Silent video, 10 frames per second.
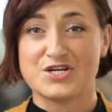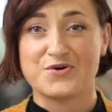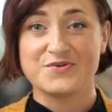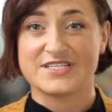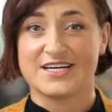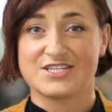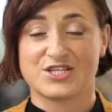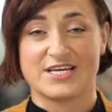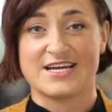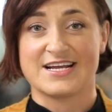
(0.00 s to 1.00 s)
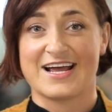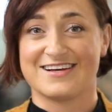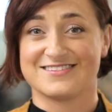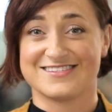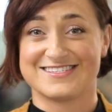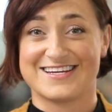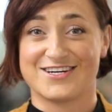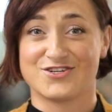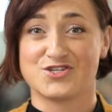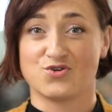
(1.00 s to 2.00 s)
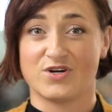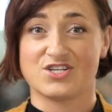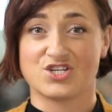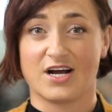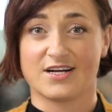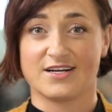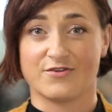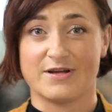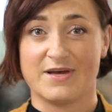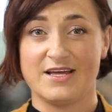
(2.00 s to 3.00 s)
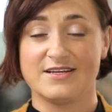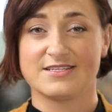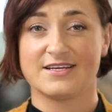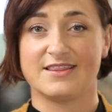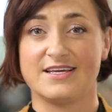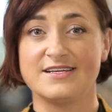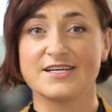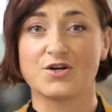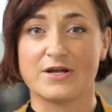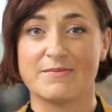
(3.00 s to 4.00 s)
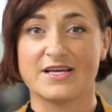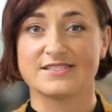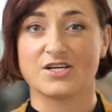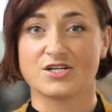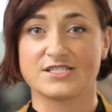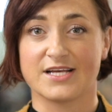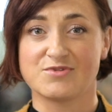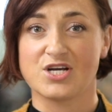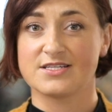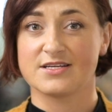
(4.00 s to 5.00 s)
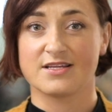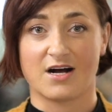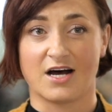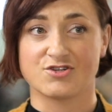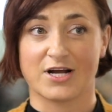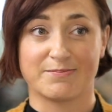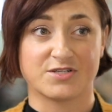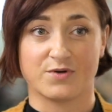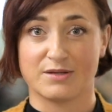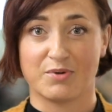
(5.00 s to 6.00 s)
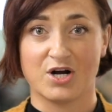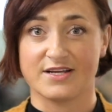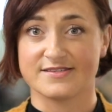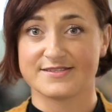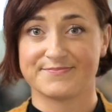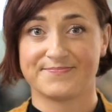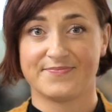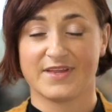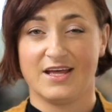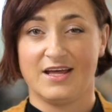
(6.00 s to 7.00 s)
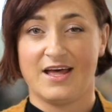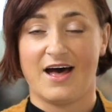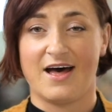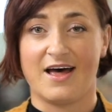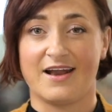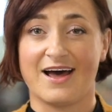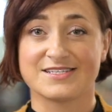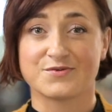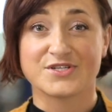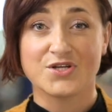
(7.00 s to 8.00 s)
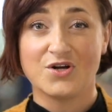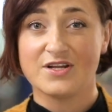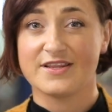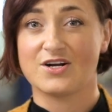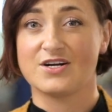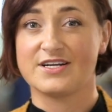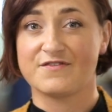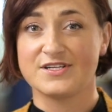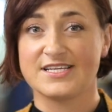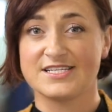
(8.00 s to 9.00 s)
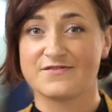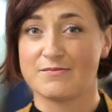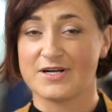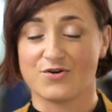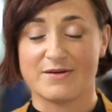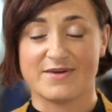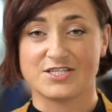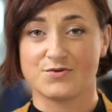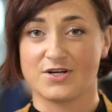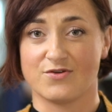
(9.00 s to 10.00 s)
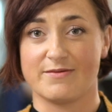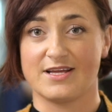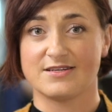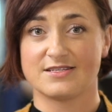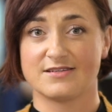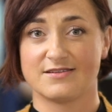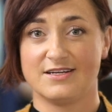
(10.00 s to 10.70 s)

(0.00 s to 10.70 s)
no such thing as a standard joint check agreement, these agreements are subject to the contract between the parties. And as a result, there are differences from agreement to agreement.